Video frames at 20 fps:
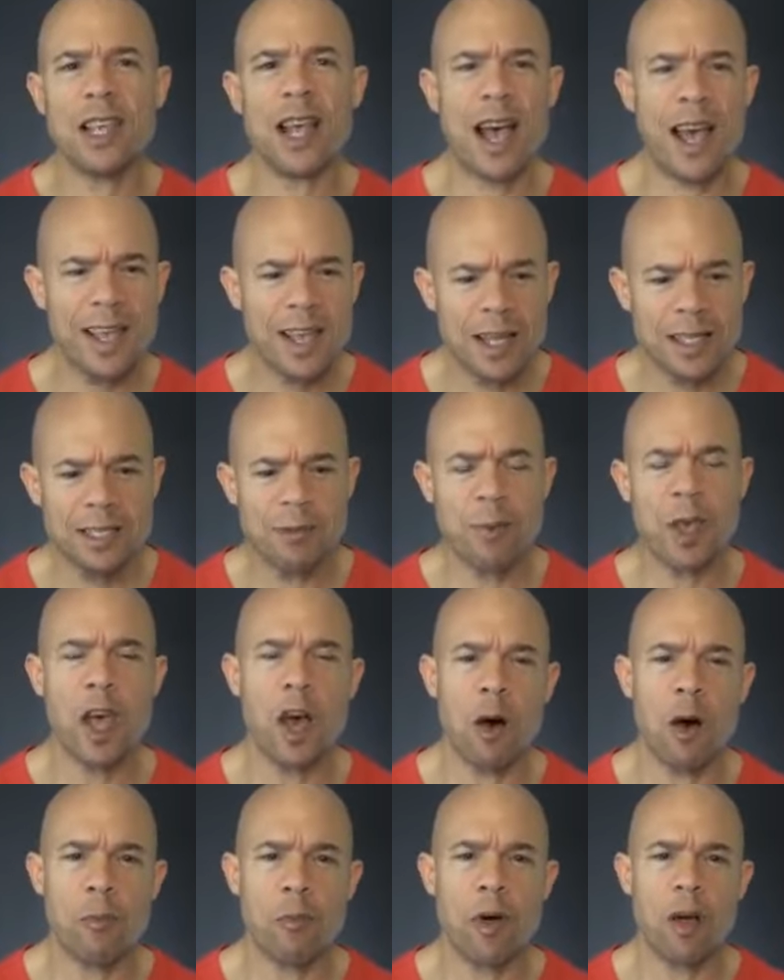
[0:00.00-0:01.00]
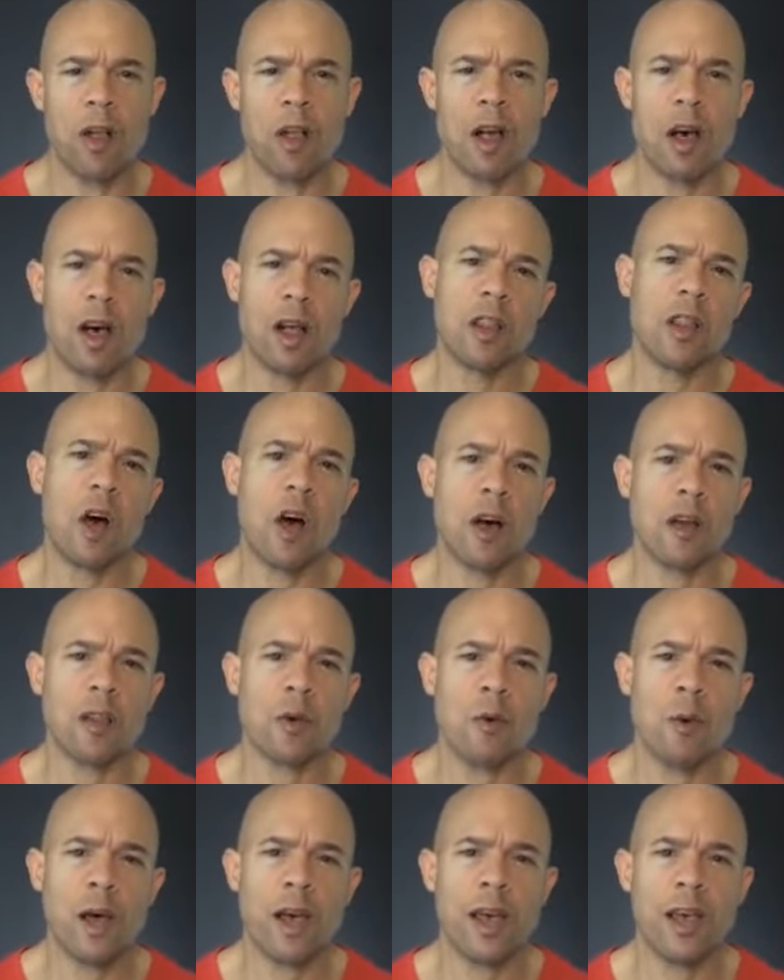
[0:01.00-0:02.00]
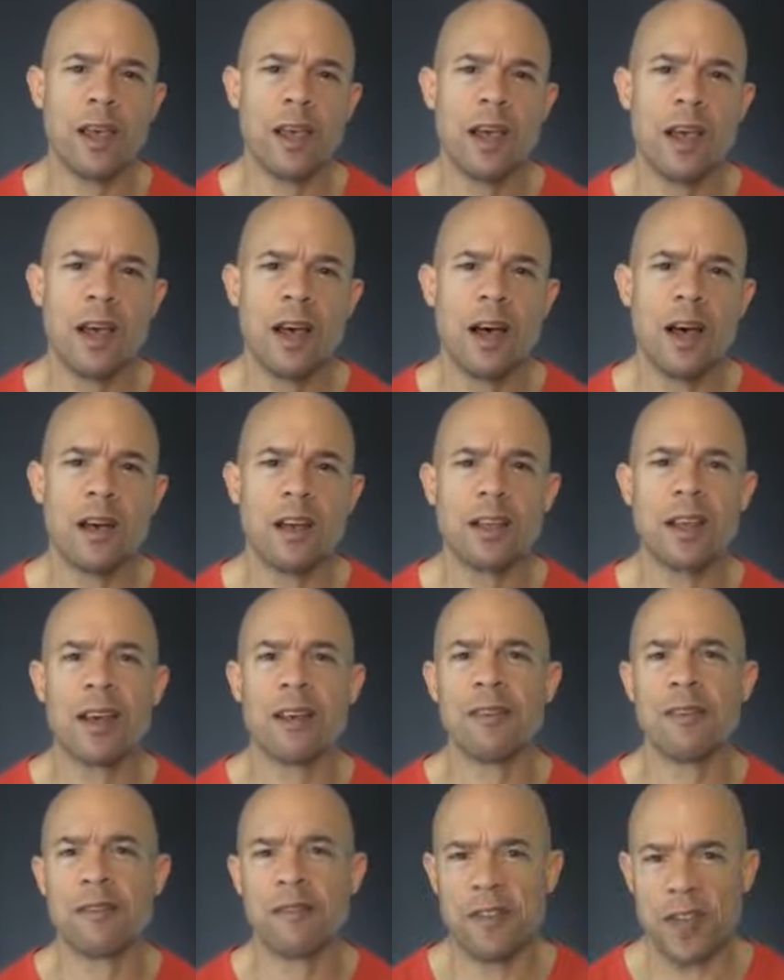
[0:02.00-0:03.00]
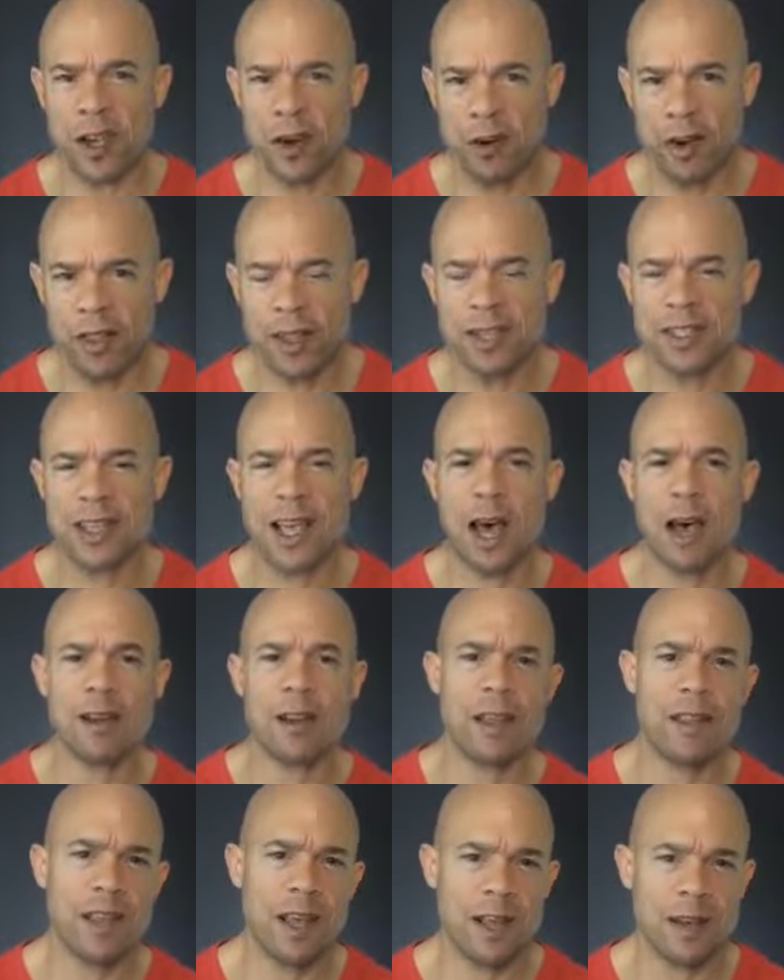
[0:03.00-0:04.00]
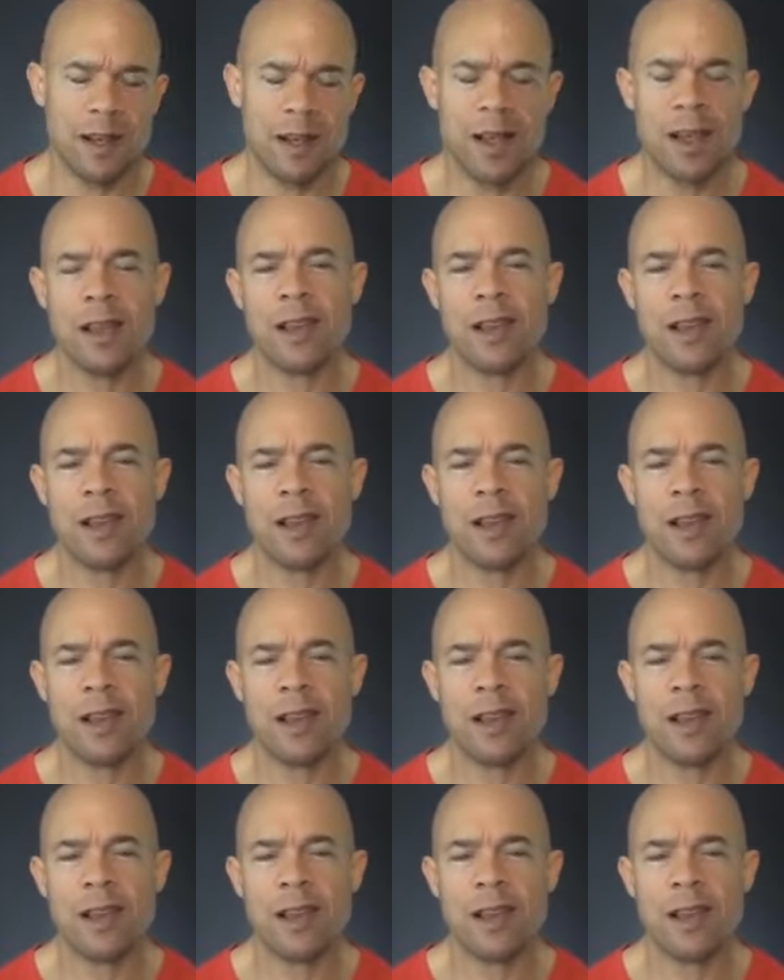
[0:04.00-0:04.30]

I got some help along the way, kind of figuring this out, and then,